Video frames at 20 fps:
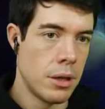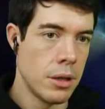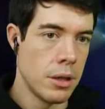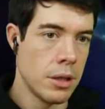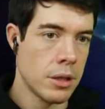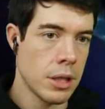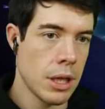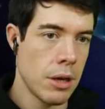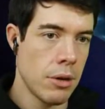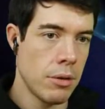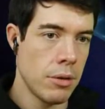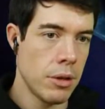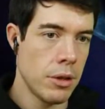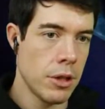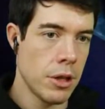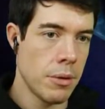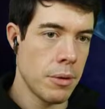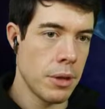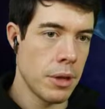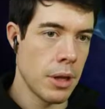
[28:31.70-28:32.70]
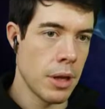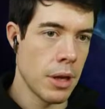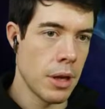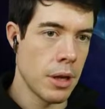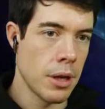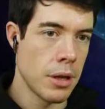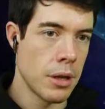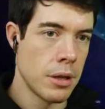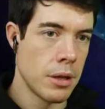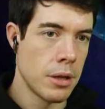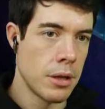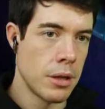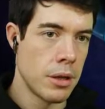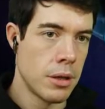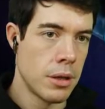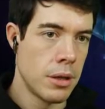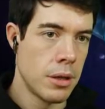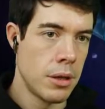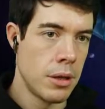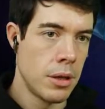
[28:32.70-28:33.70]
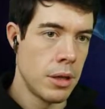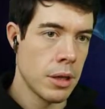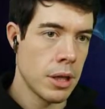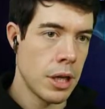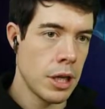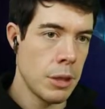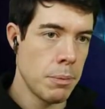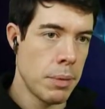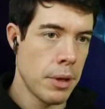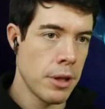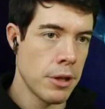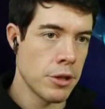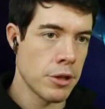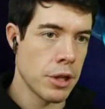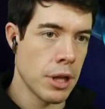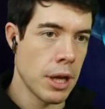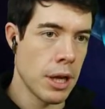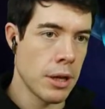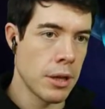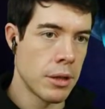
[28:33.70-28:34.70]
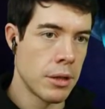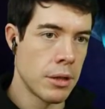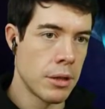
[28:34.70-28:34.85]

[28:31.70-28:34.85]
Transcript: Is that all you're doing there? Can you plunge that?